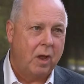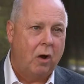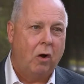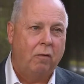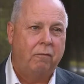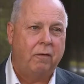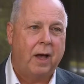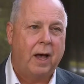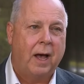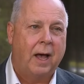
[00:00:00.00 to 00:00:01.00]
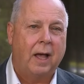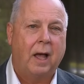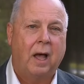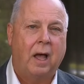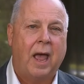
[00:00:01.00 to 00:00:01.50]
of uh,
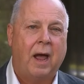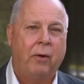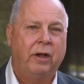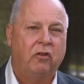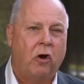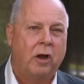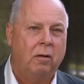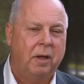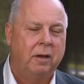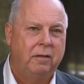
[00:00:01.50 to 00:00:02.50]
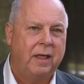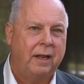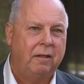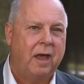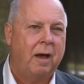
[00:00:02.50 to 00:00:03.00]
uh, our entitlement, that
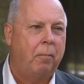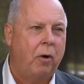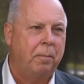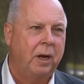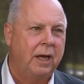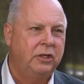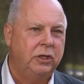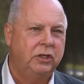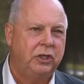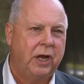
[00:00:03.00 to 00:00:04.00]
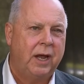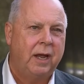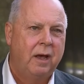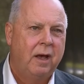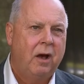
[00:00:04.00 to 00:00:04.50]
is our population share,
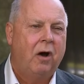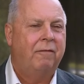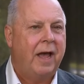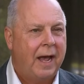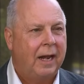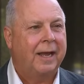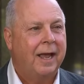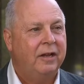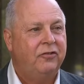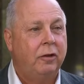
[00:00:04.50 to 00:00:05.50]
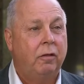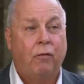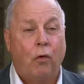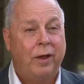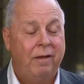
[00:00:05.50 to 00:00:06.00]
of allocations
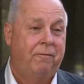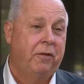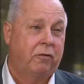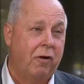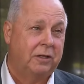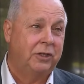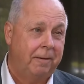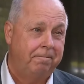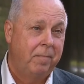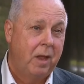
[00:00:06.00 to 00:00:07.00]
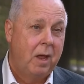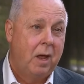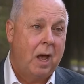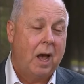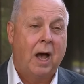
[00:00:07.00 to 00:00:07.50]
for infrastructure.
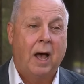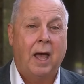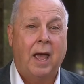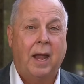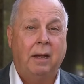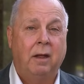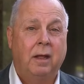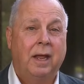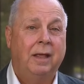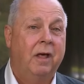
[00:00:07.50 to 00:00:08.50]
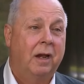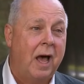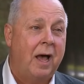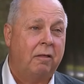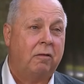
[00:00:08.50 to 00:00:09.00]
Uh, and in the
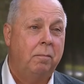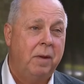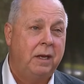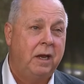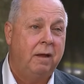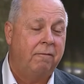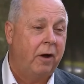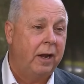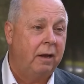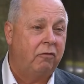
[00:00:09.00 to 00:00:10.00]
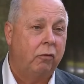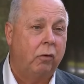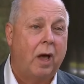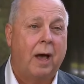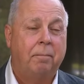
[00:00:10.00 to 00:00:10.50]
last mid-year
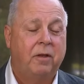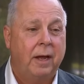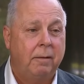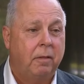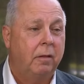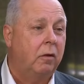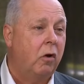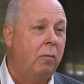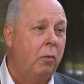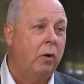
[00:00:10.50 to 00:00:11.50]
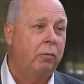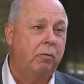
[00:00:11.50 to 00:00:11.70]
financial update that the Commonwealth